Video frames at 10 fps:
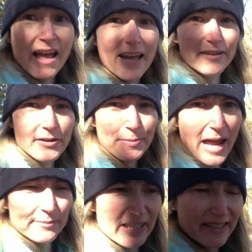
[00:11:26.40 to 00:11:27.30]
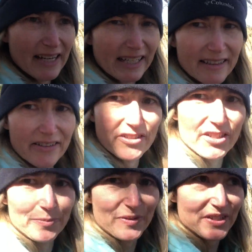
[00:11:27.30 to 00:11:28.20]
If I'm not mistaken, there's
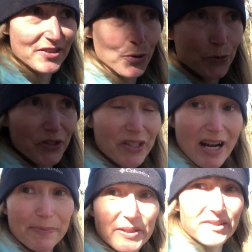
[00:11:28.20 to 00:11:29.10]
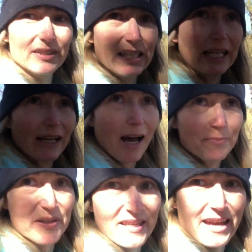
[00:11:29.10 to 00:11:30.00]
some stone steps leading
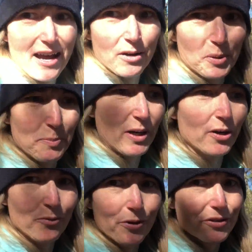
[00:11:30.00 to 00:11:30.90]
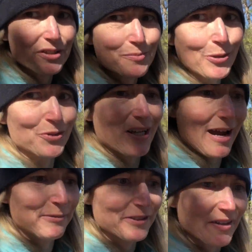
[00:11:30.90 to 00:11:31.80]
up to that upper part where some of those
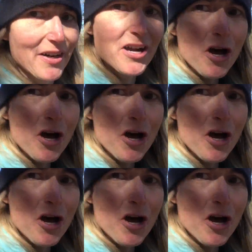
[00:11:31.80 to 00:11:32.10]
cabins are.